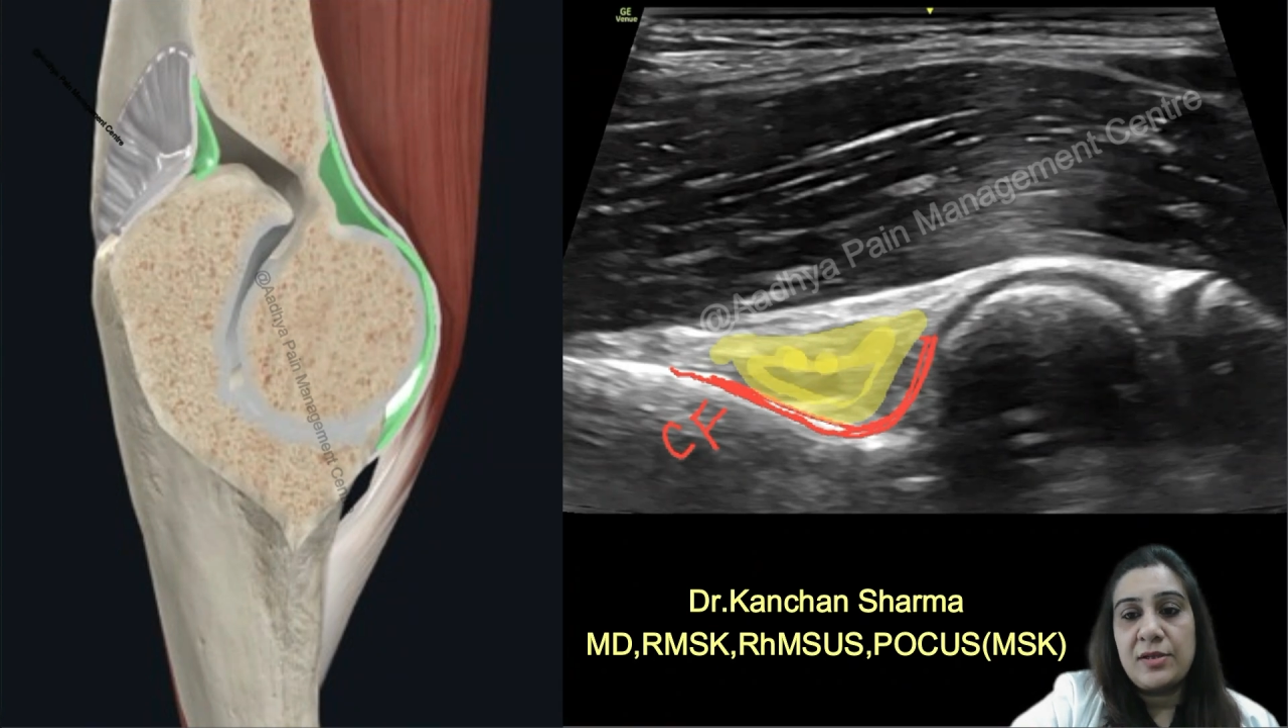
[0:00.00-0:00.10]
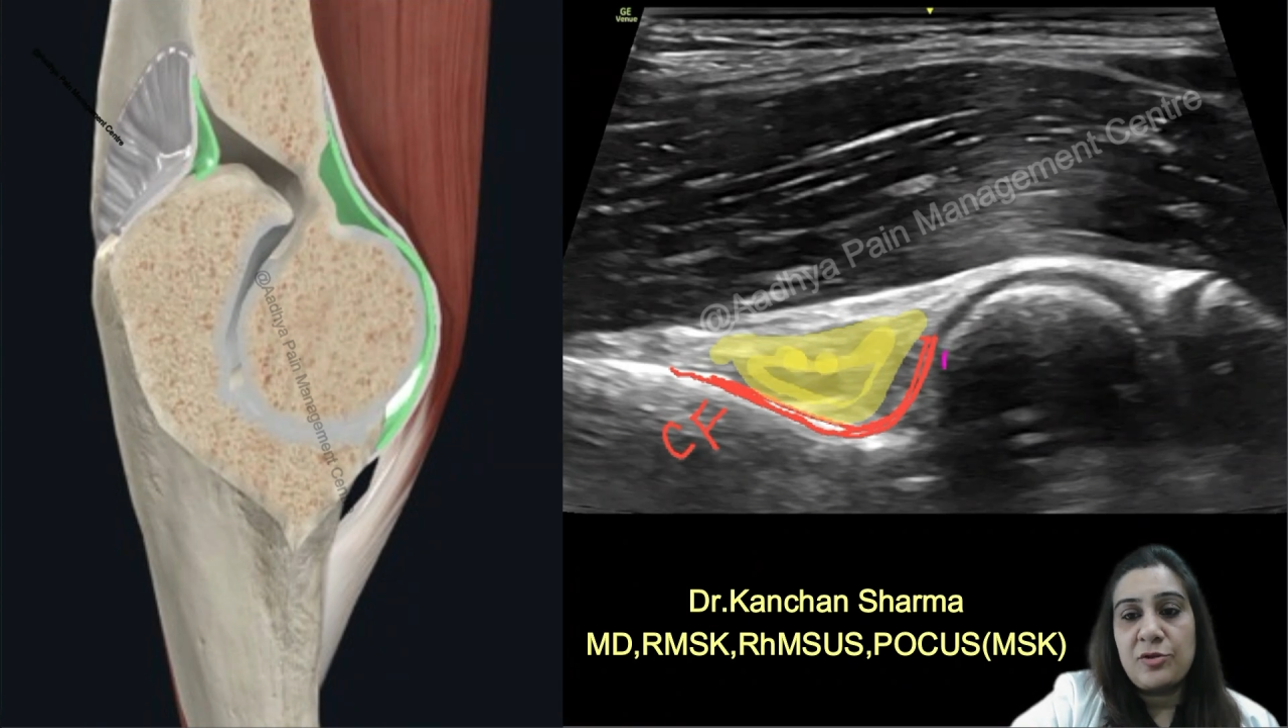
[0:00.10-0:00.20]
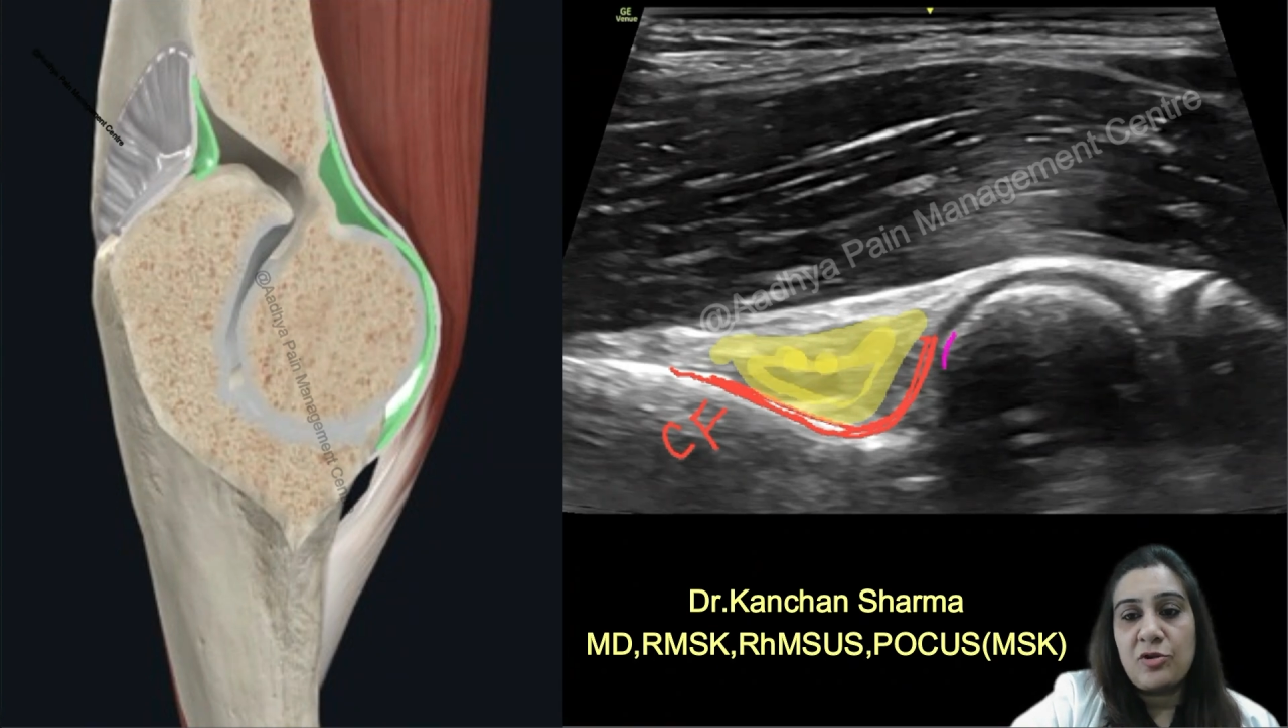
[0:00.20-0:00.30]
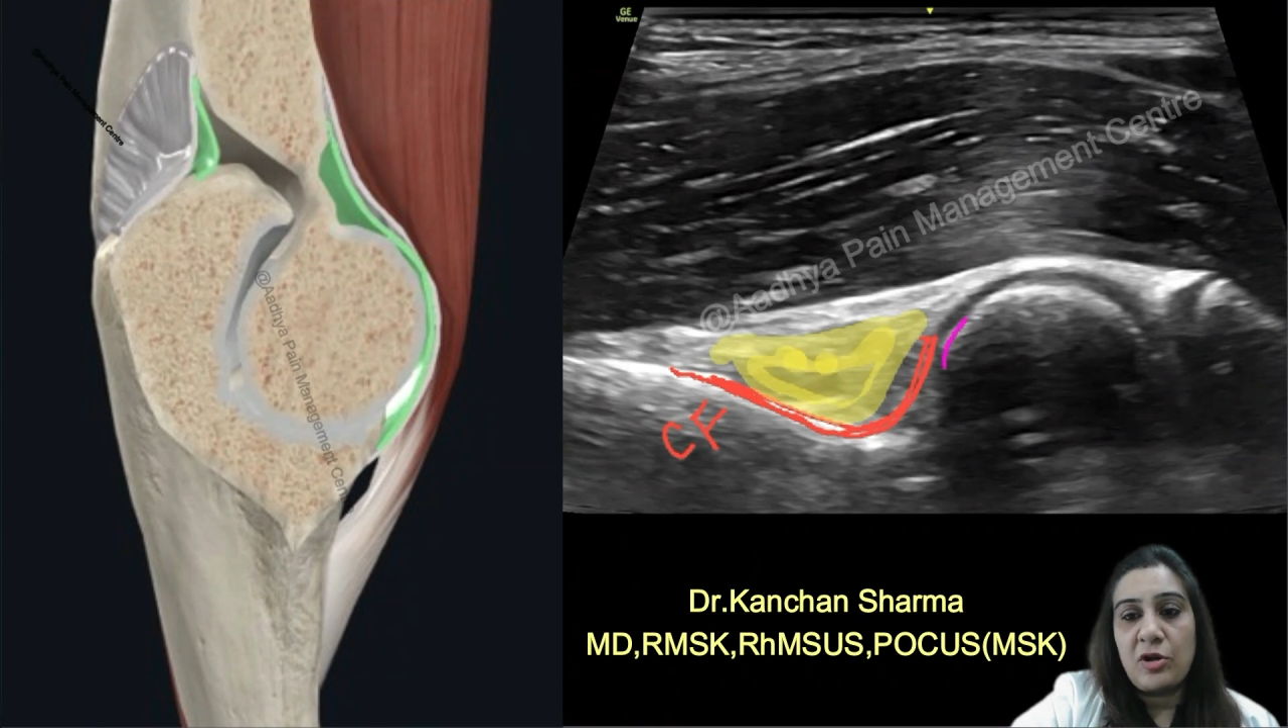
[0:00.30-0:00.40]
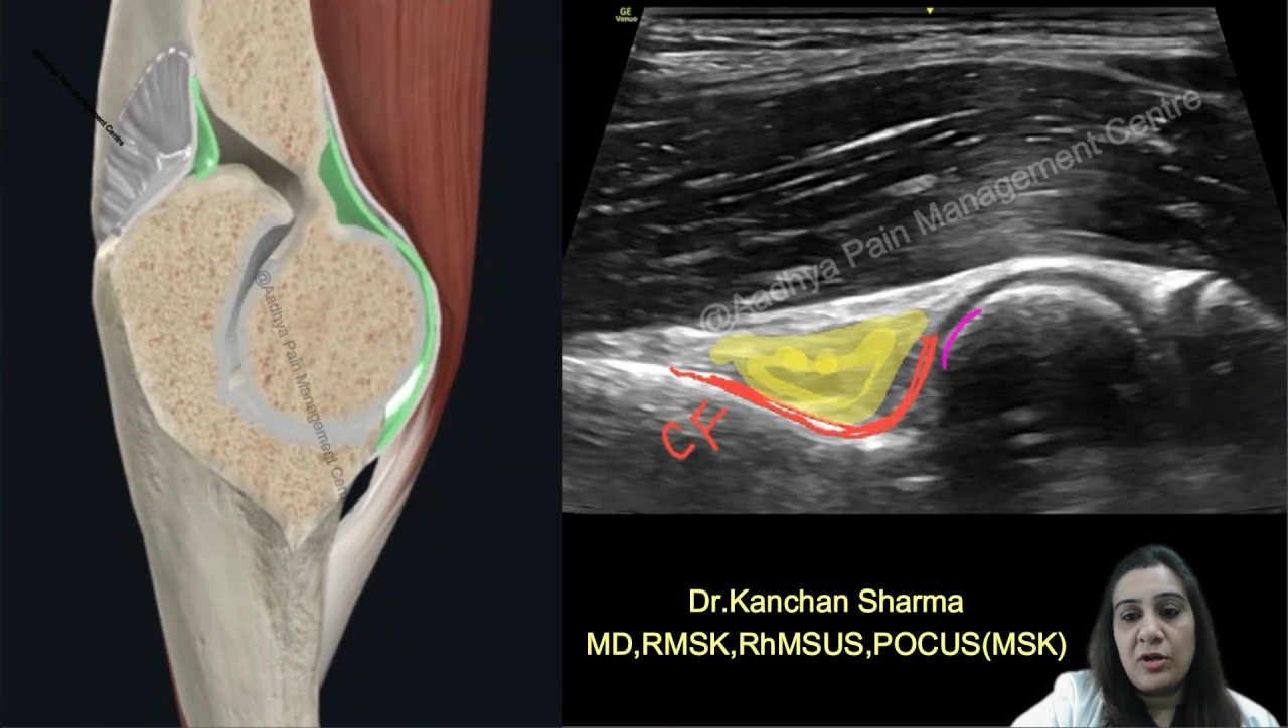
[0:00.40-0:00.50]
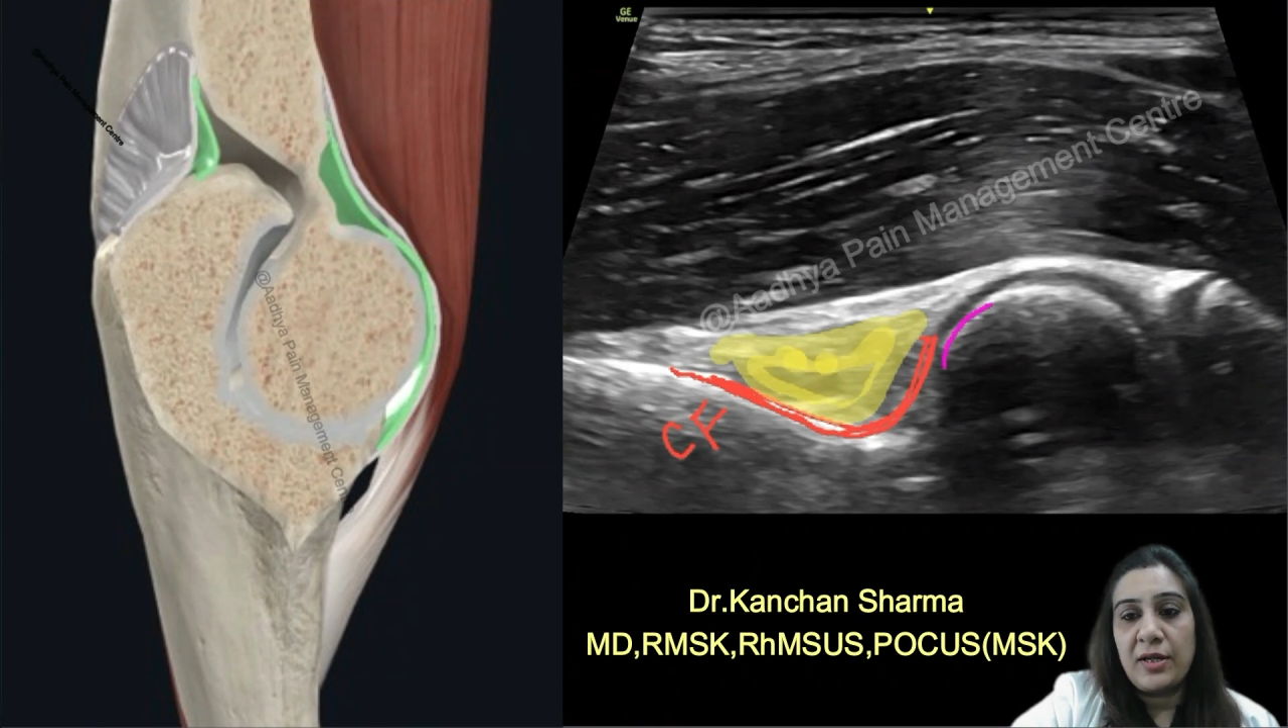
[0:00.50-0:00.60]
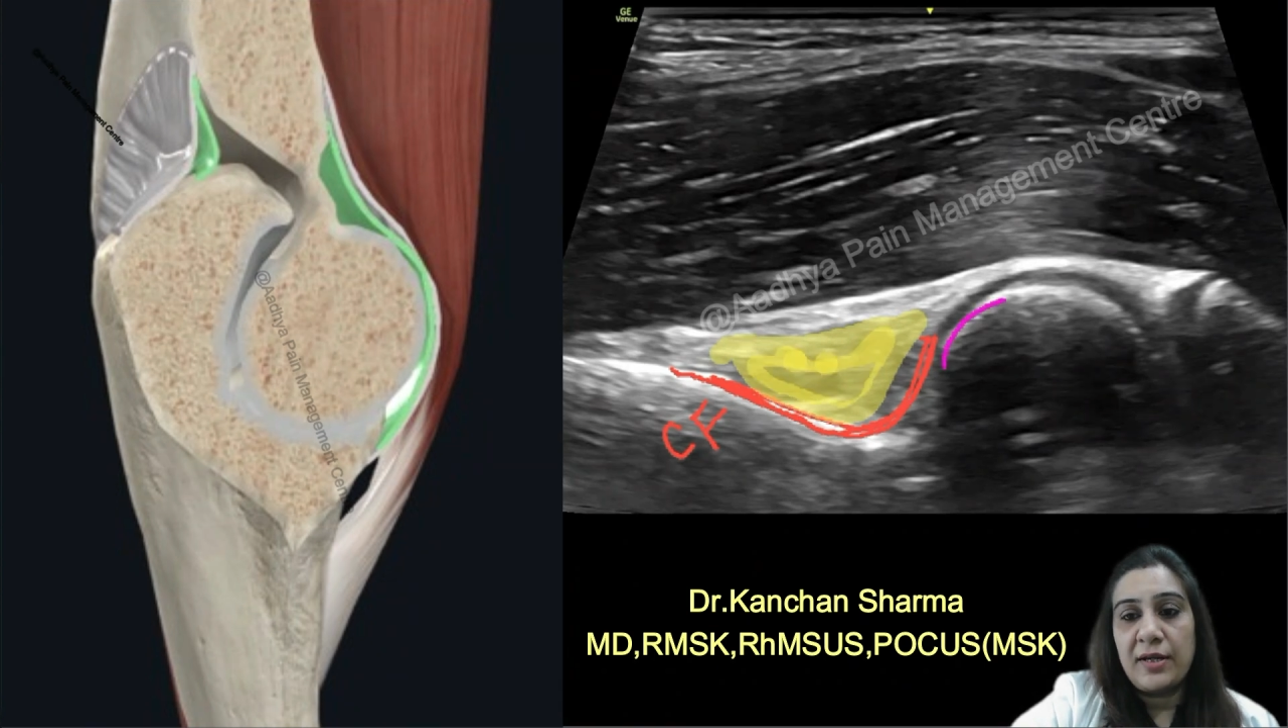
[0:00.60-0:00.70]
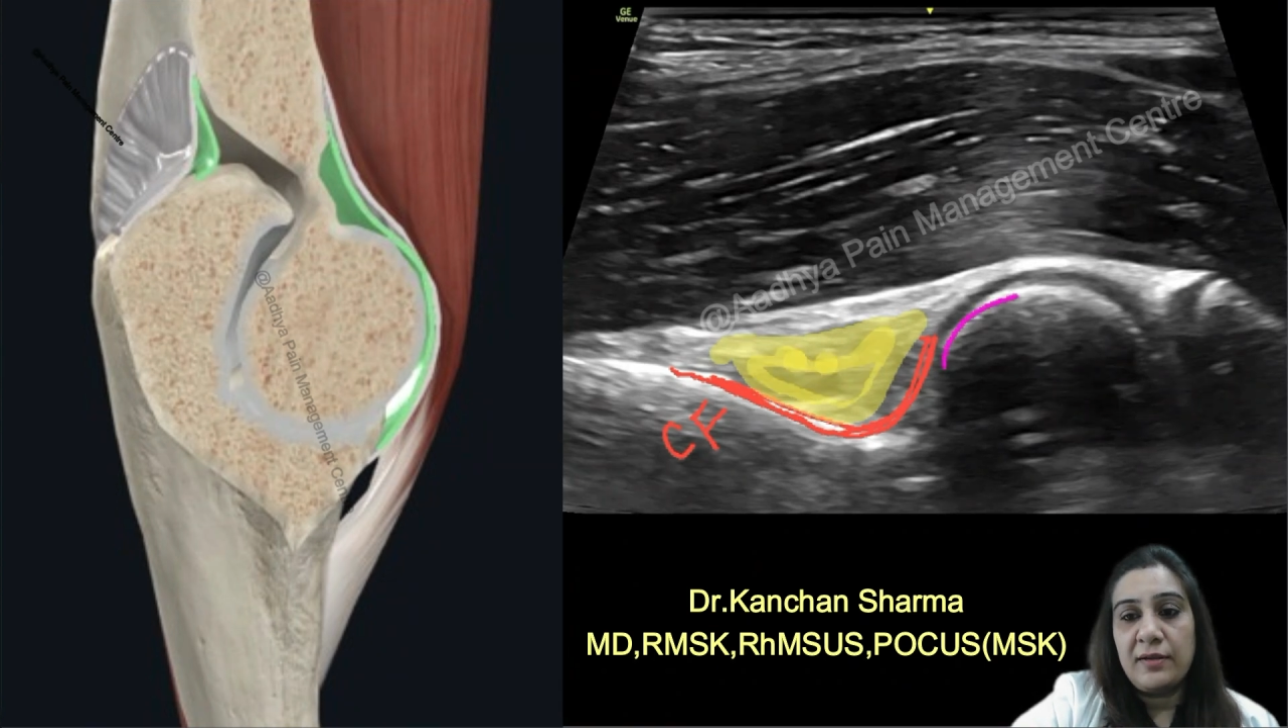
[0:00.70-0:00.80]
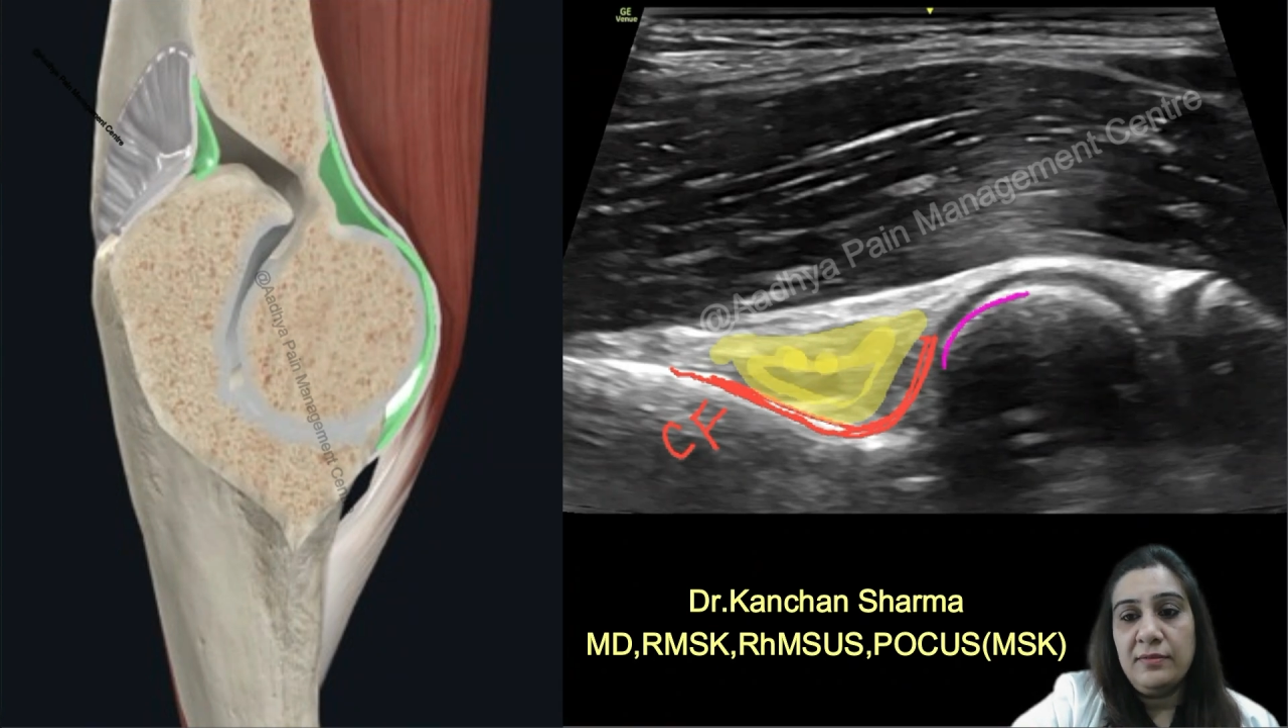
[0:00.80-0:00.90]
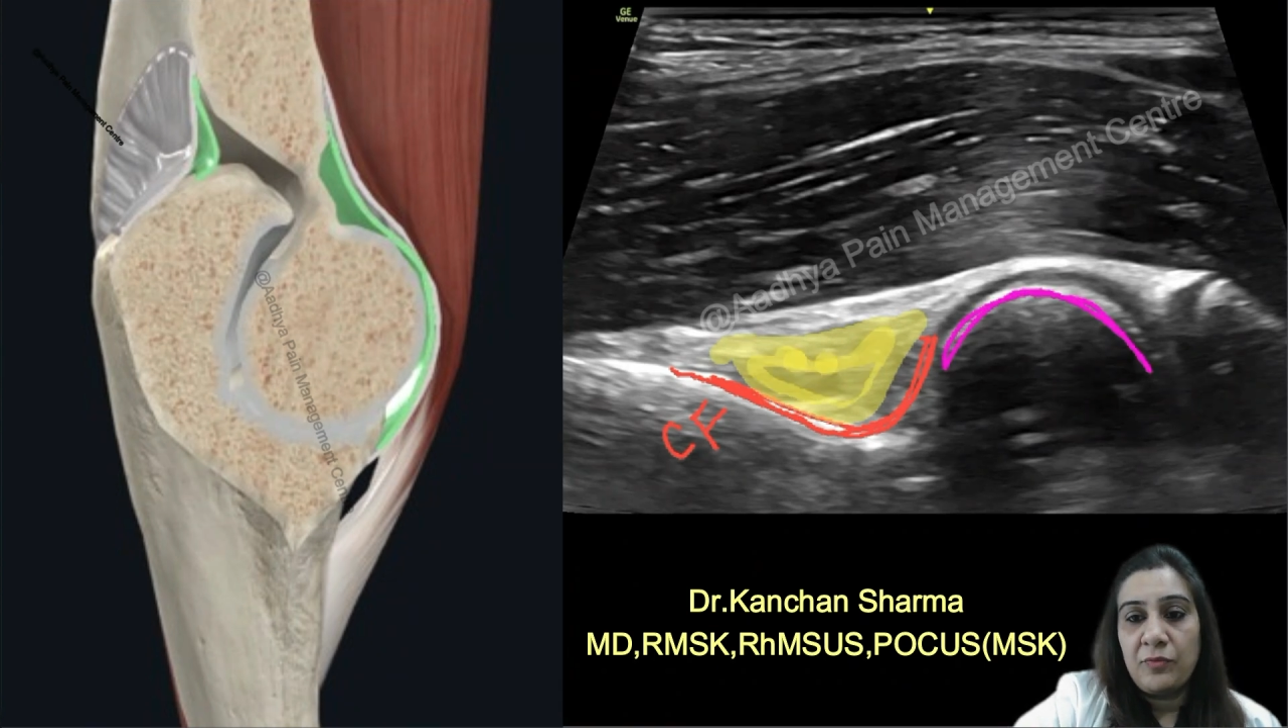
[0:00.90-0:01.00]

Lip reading: the trochlea,